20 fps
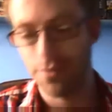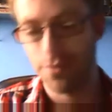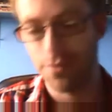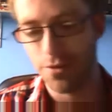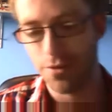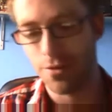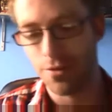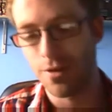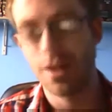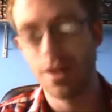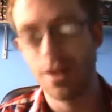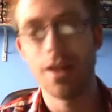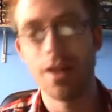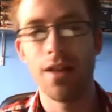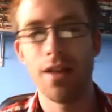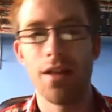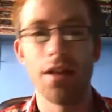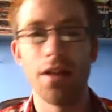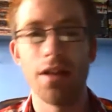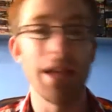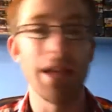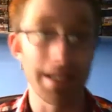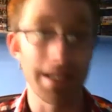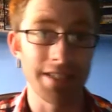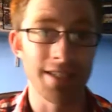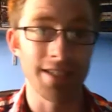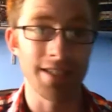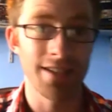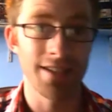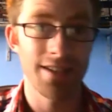for
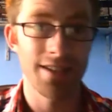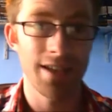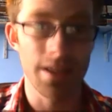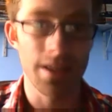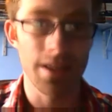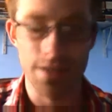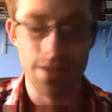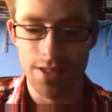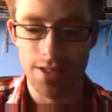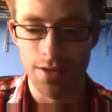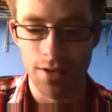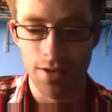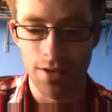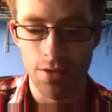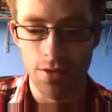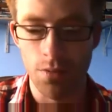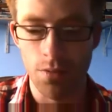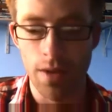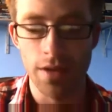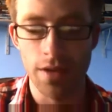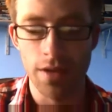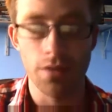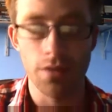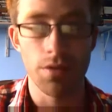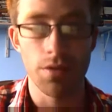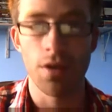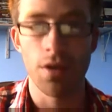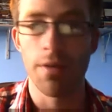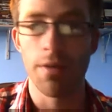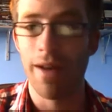later in the cycle when you've
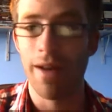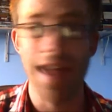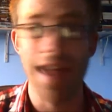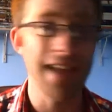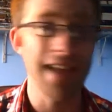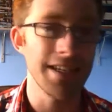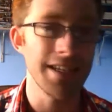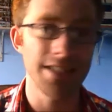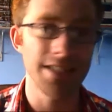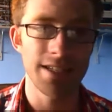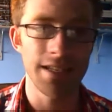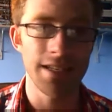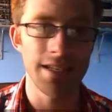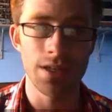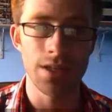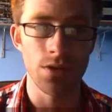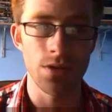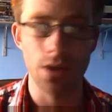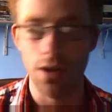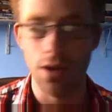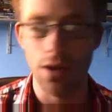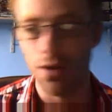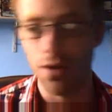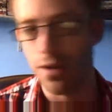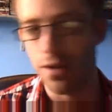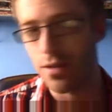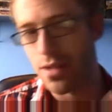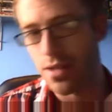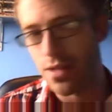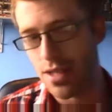got about eight Eagle
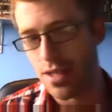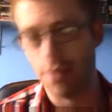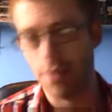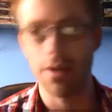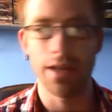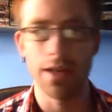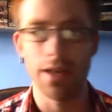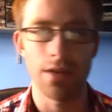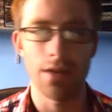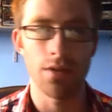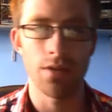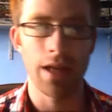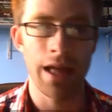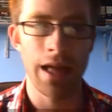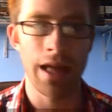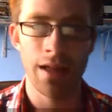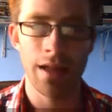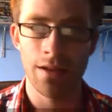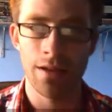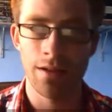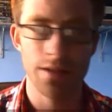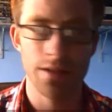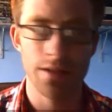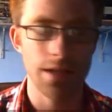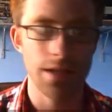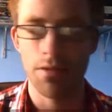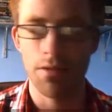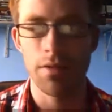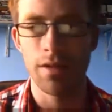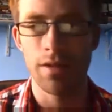Guardians, several Eagle allies,
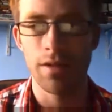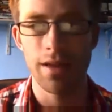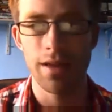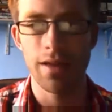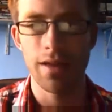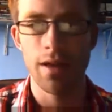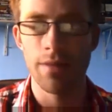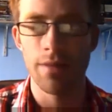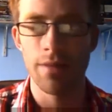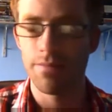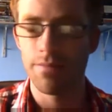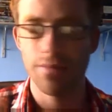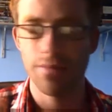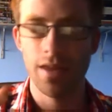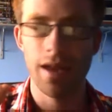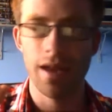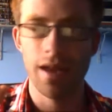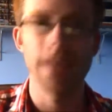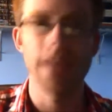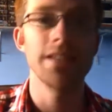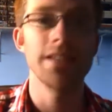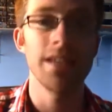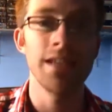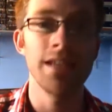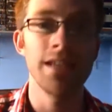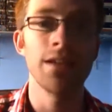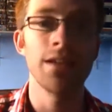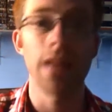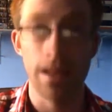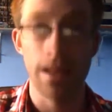several um, eight
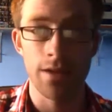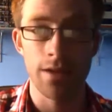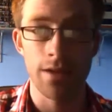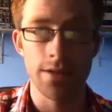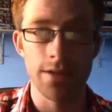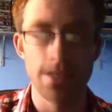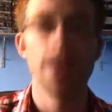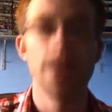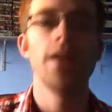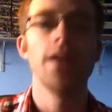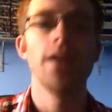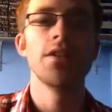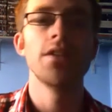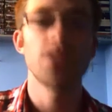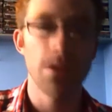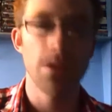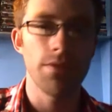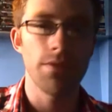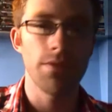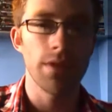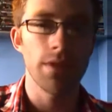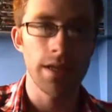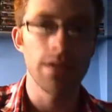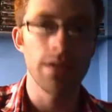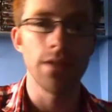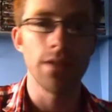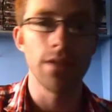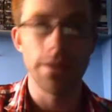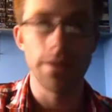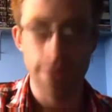Eagle allies, several
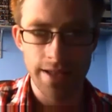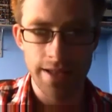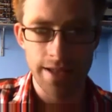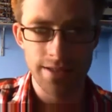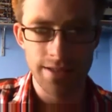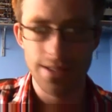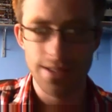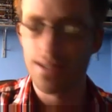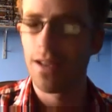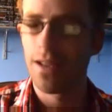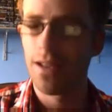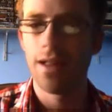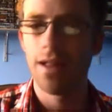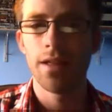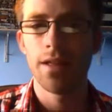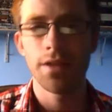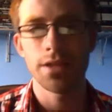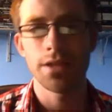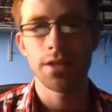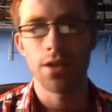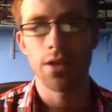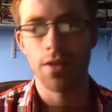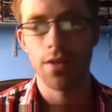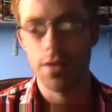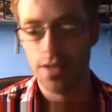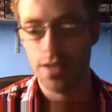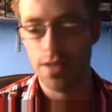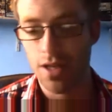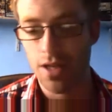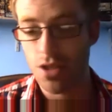Eagle events, things along
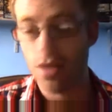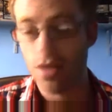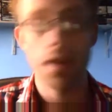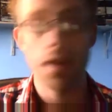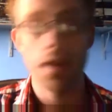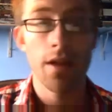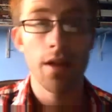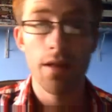those nature.